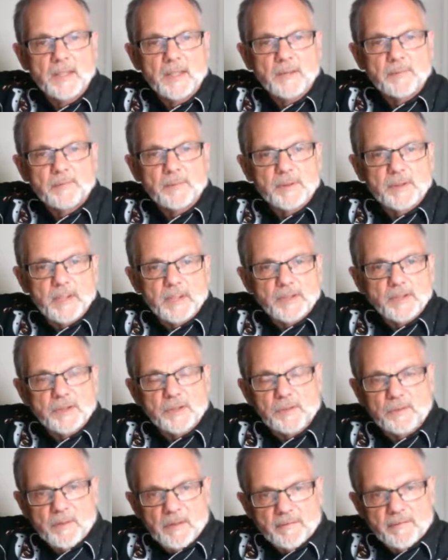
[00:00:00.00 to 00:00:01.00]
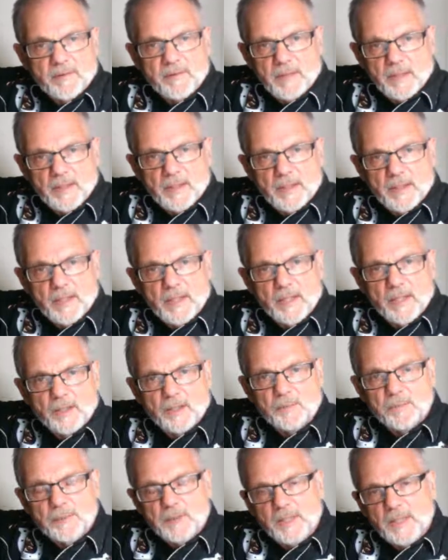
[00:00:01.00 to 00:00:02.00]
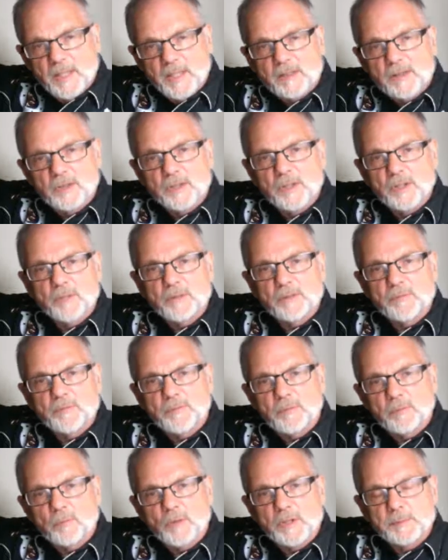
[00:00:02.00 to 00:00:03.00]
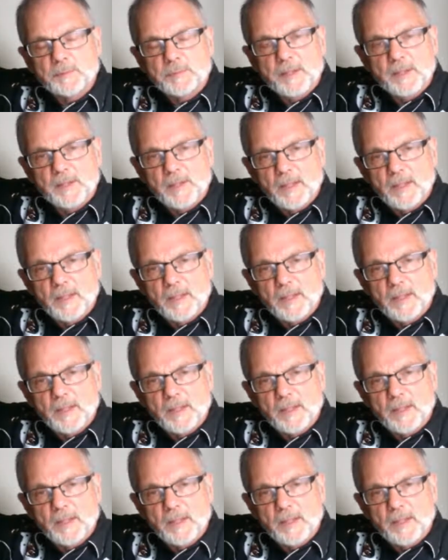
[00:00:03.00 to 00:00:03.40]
But they should do everything they can to protect their children from what's being done